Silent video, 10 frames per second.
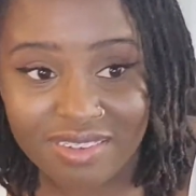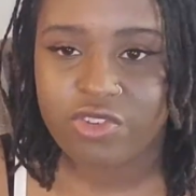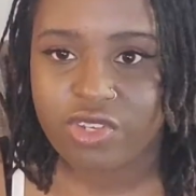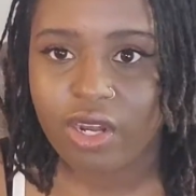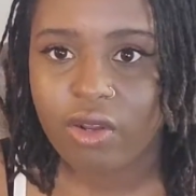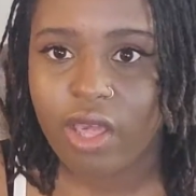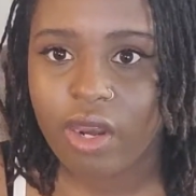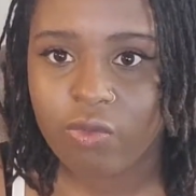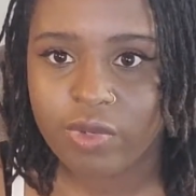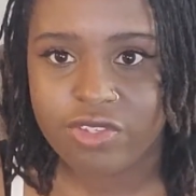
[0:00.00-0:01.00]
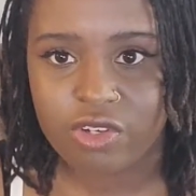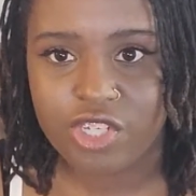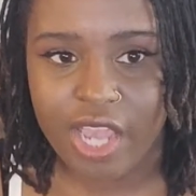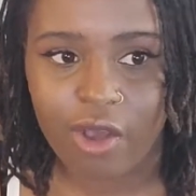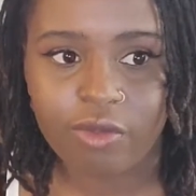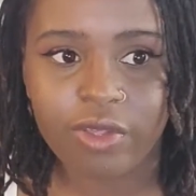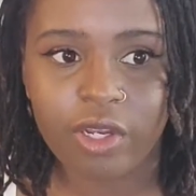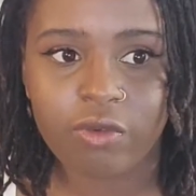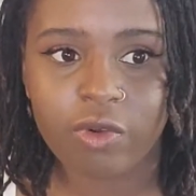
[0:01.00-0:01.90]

There's not a lot of research out there